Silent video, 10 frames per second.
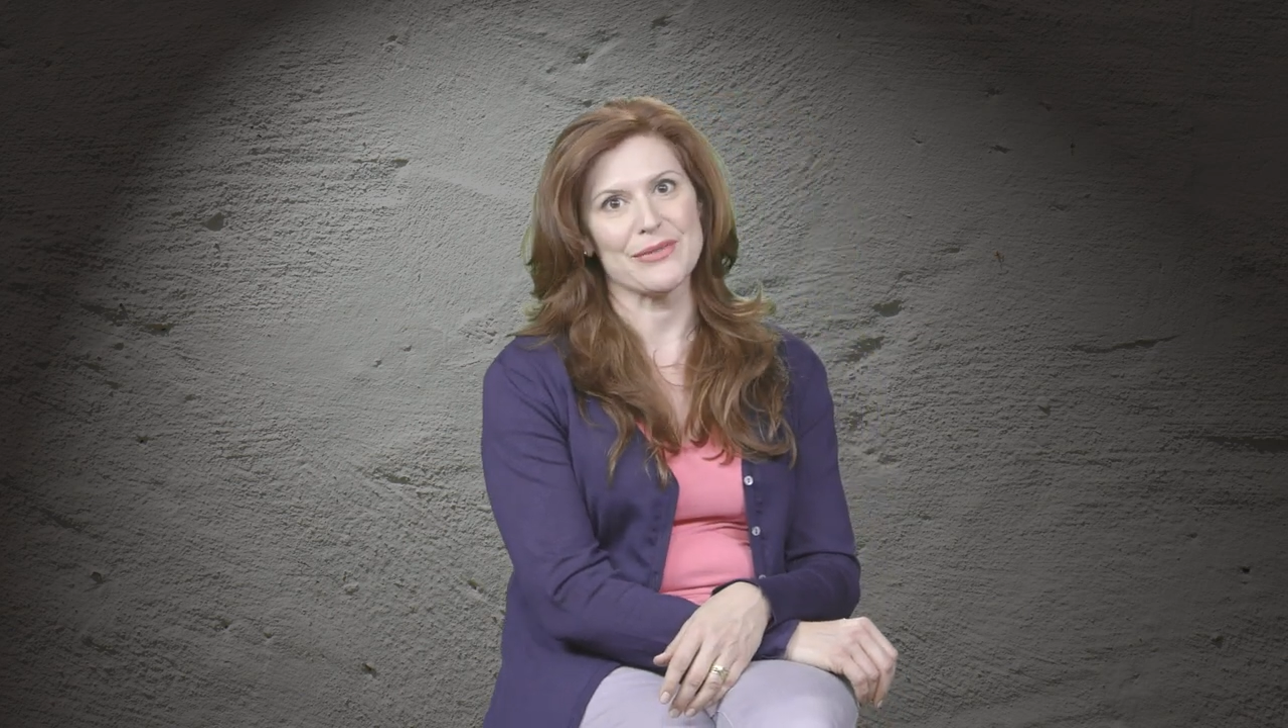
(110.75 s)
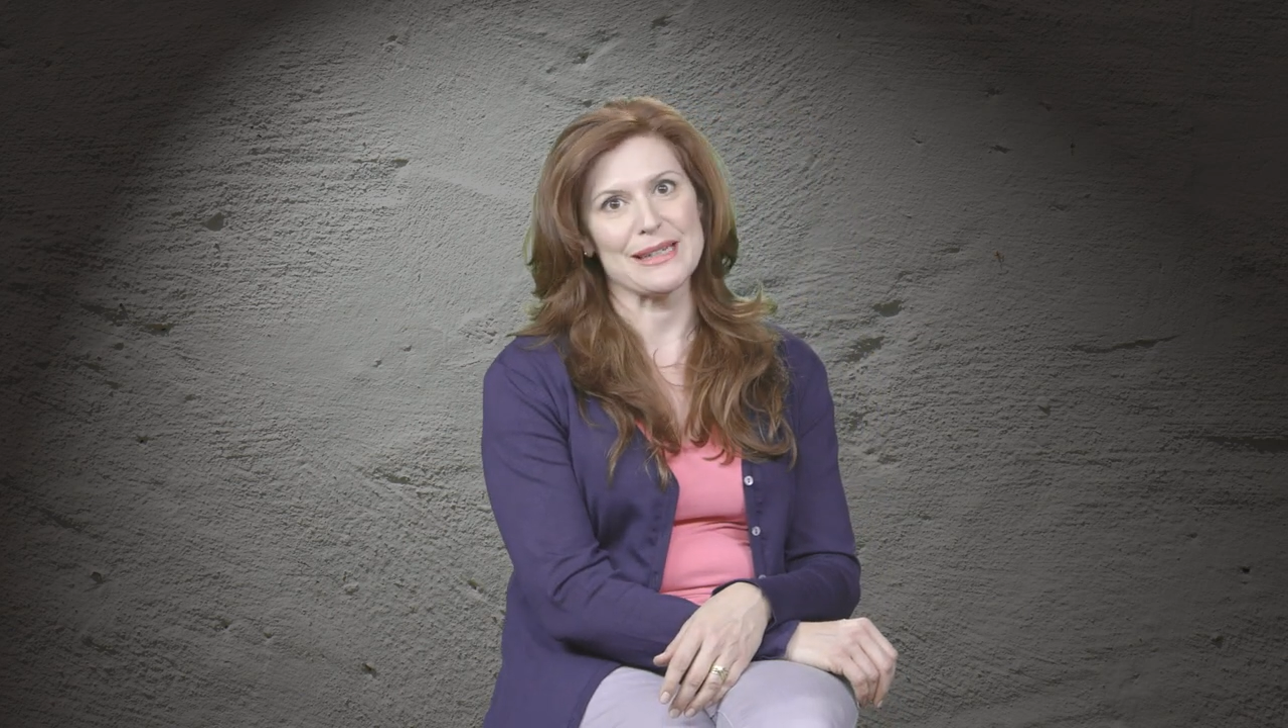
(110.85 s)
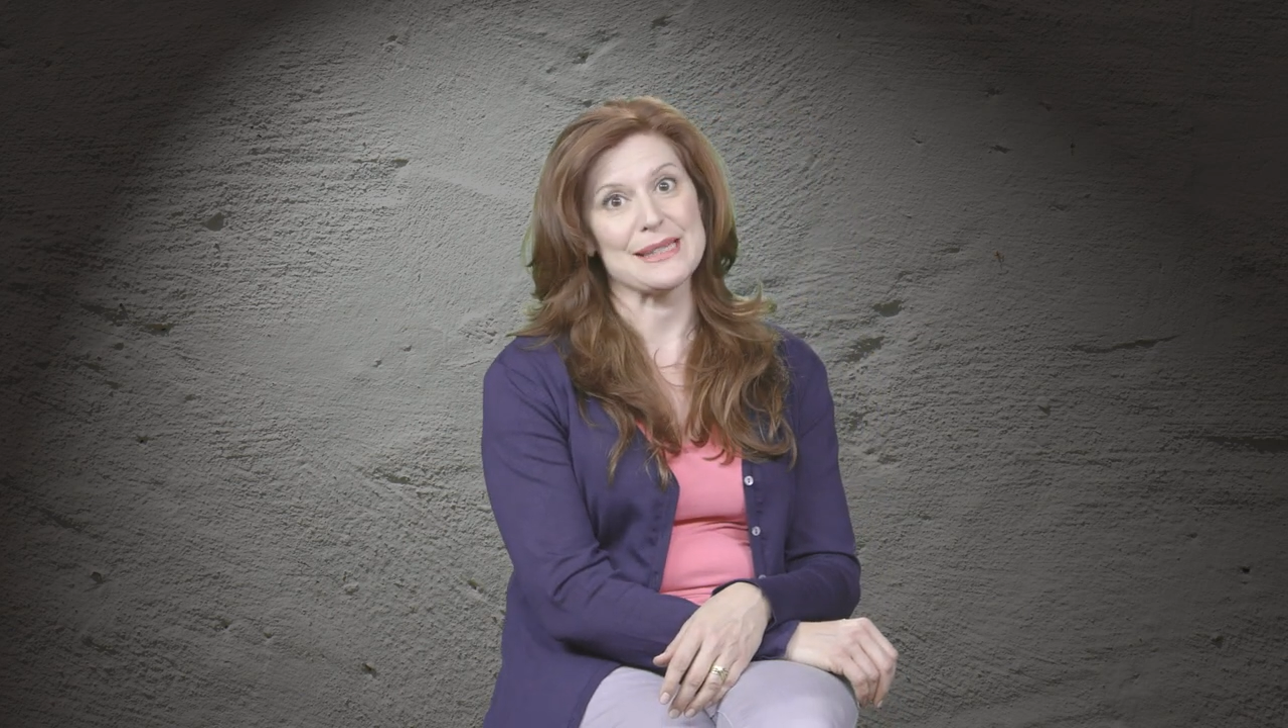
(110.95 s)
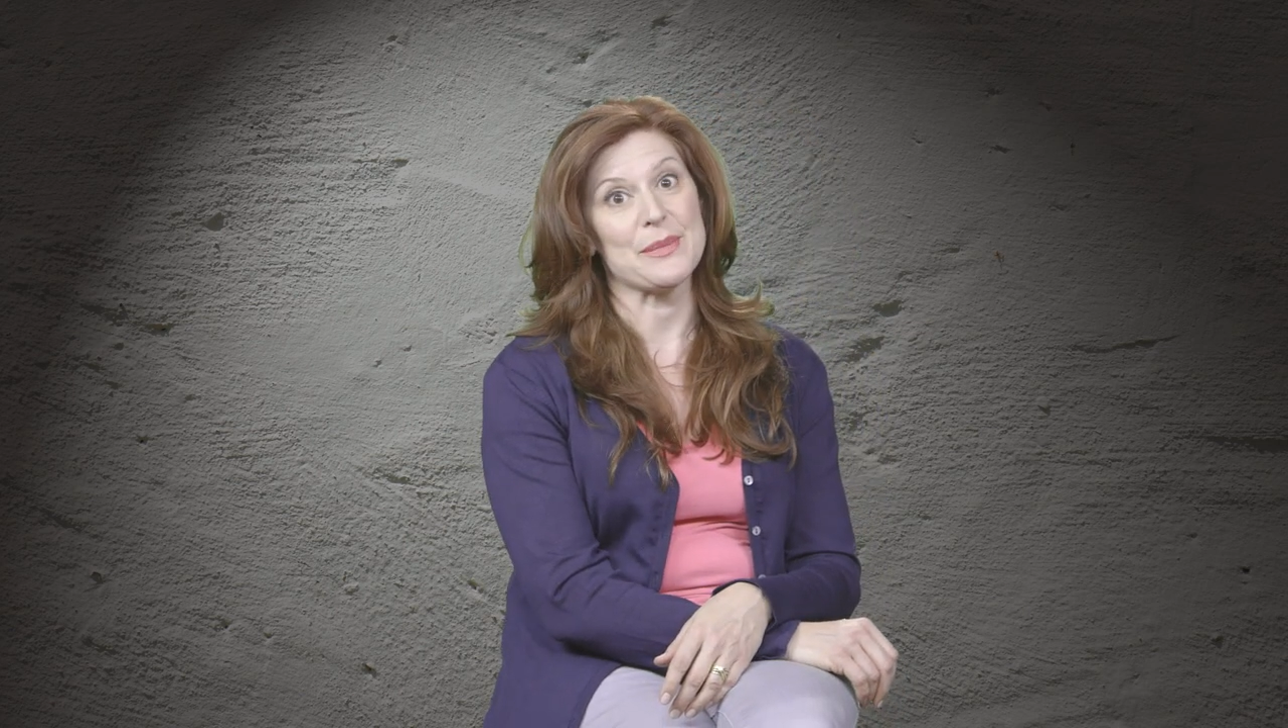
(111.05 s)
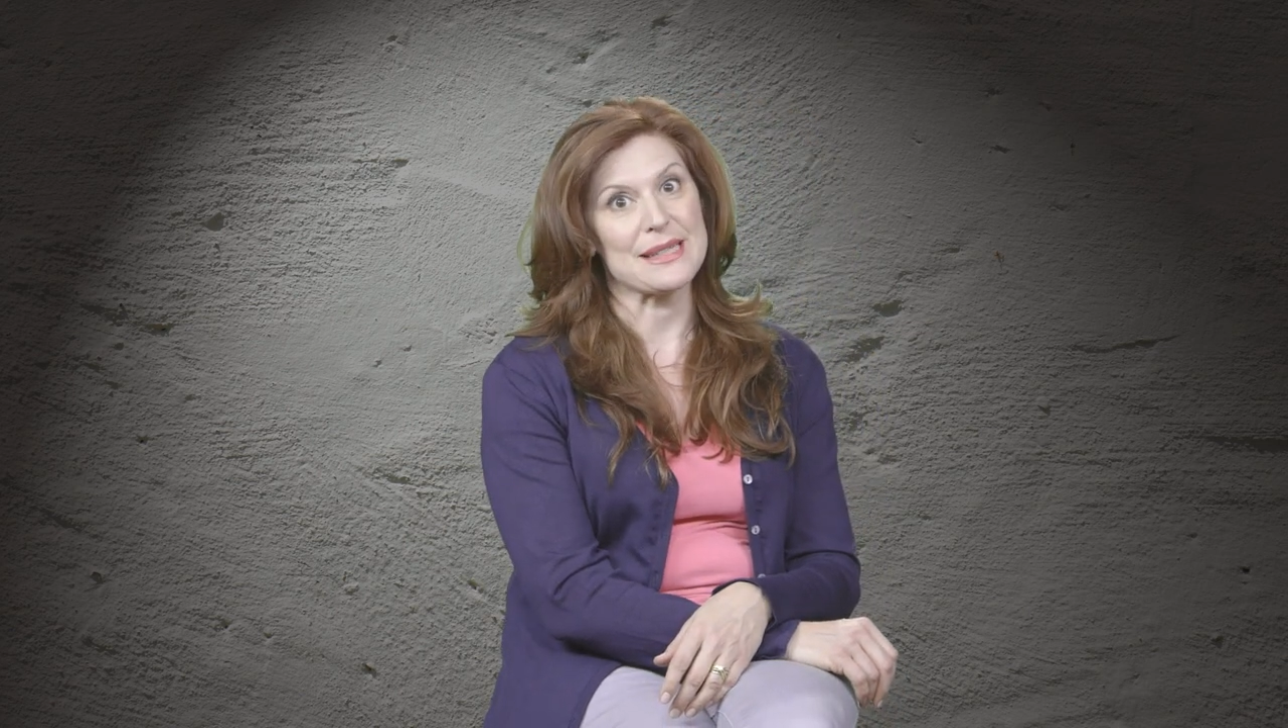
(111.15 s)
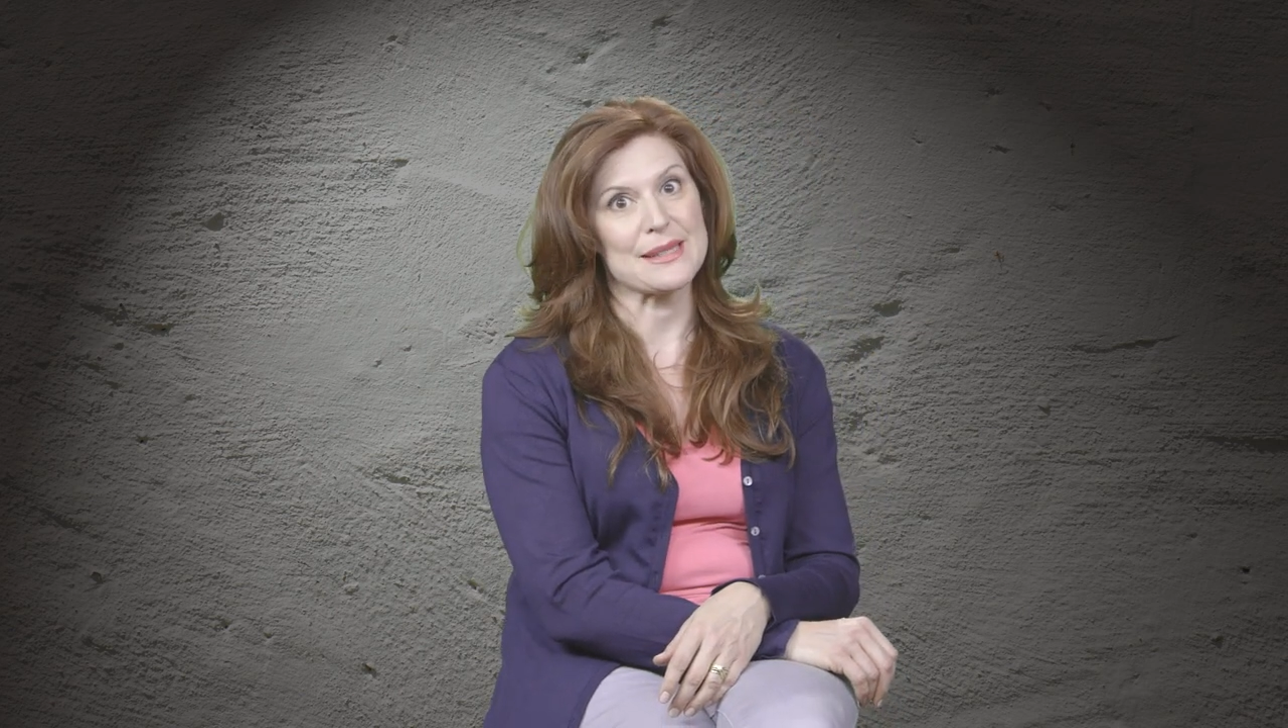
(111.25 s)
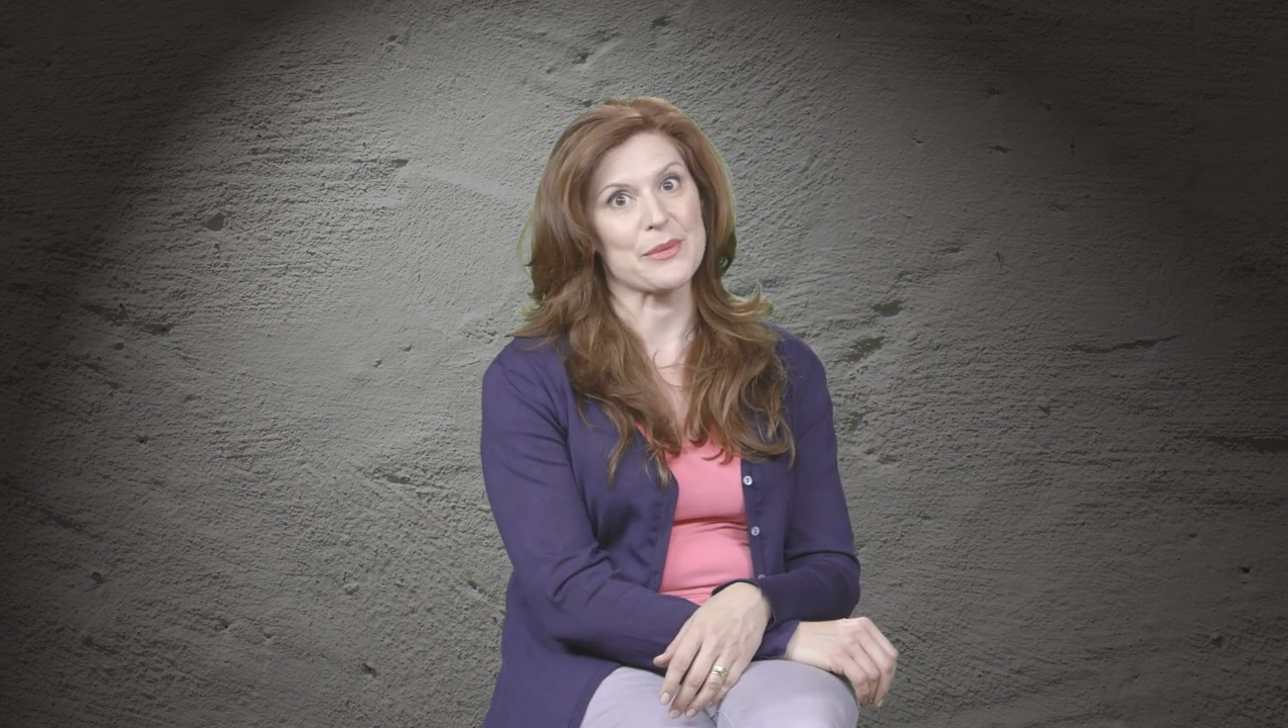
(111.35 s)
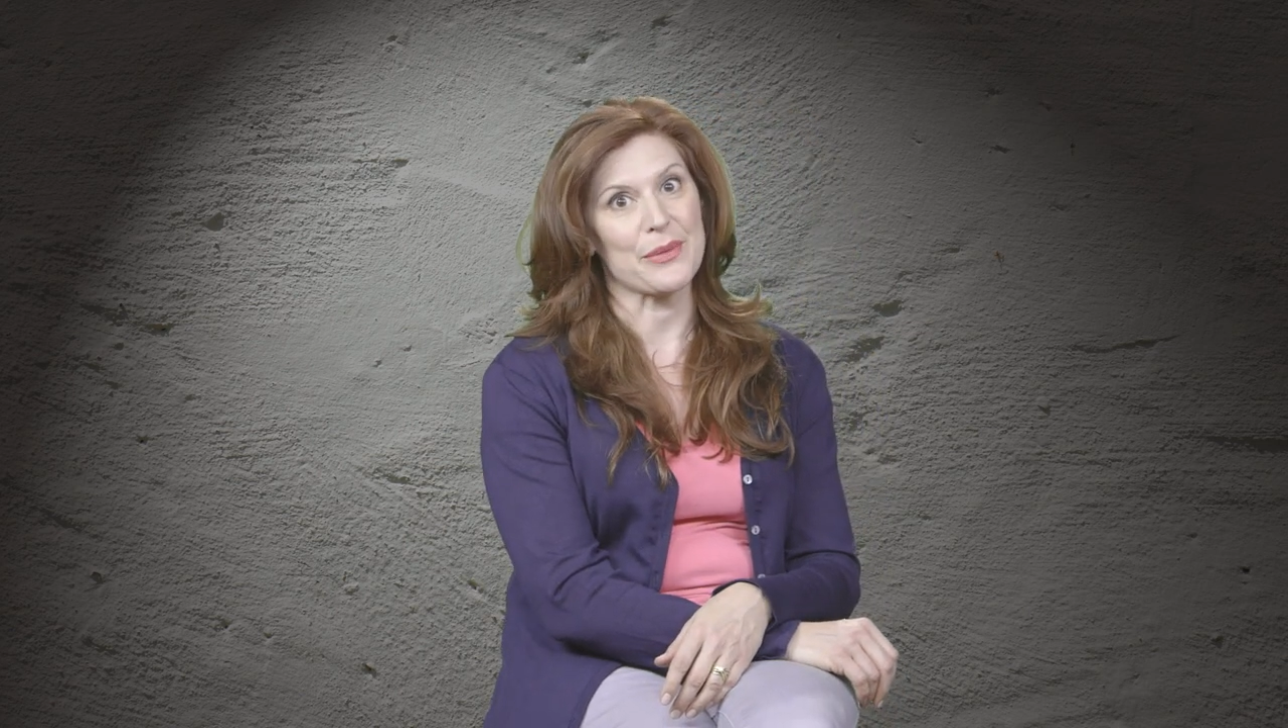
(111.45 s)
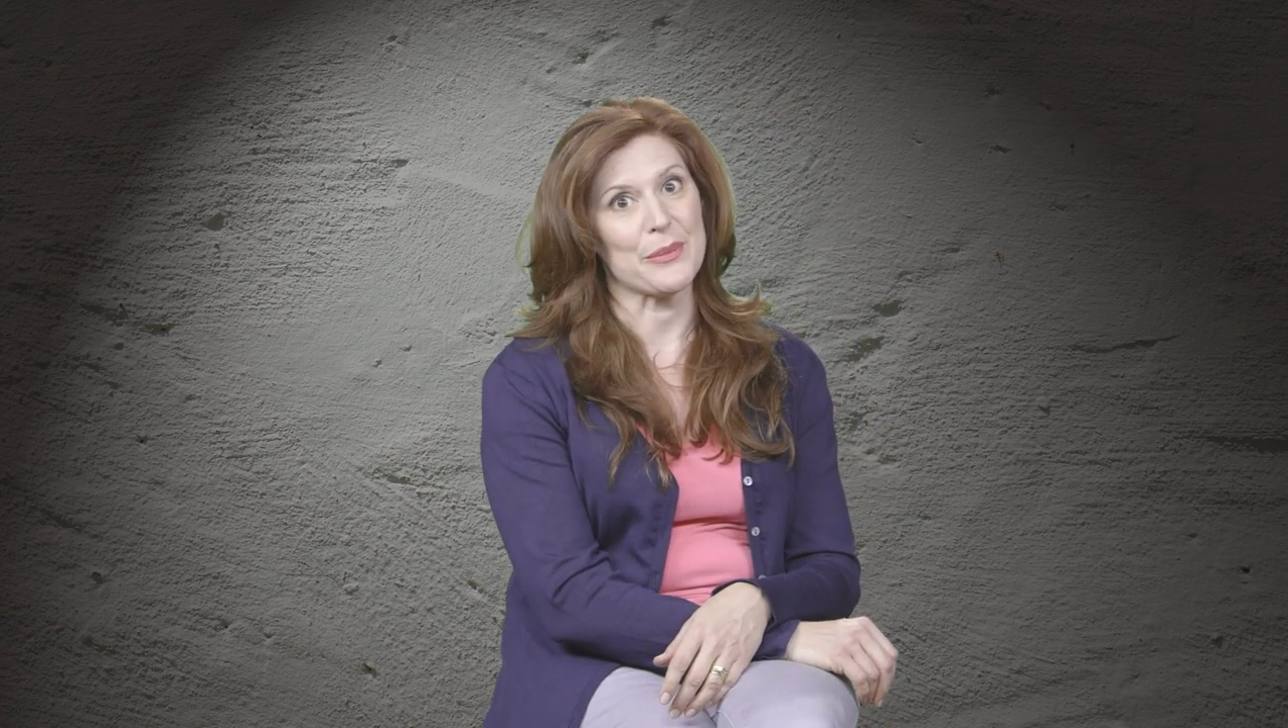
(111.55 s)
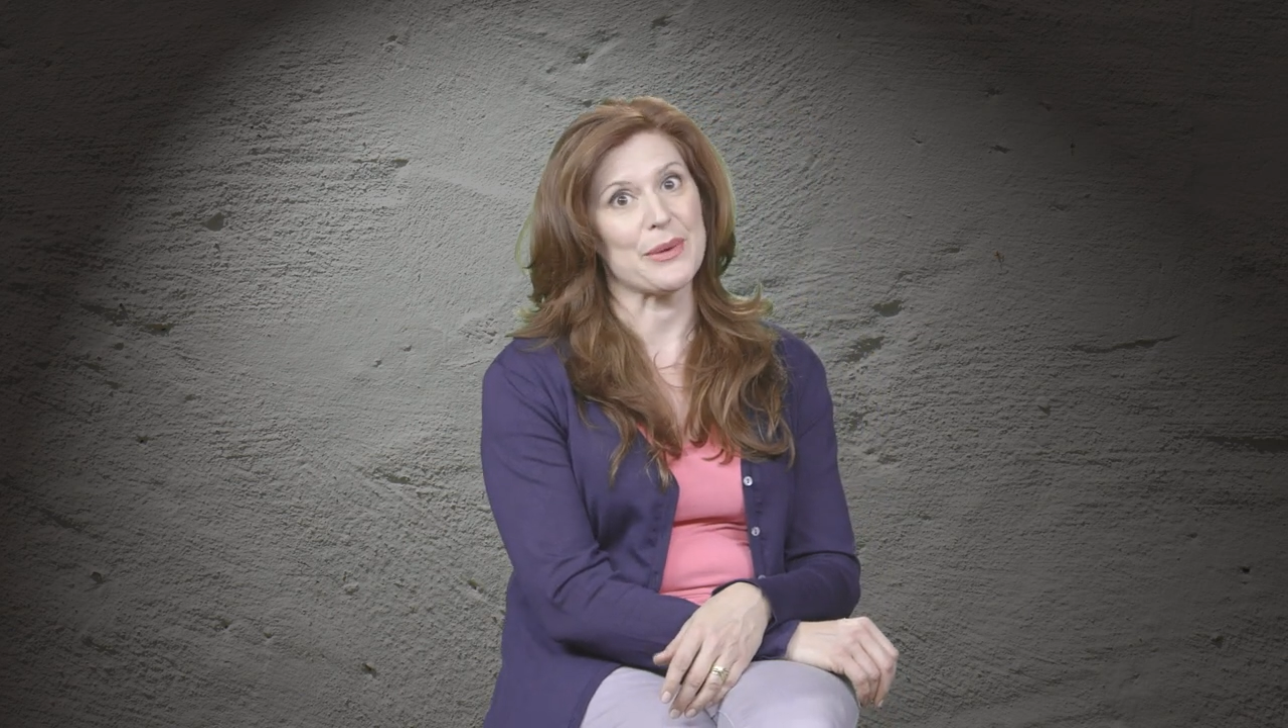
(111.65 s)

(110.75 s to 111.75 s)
fest messes with your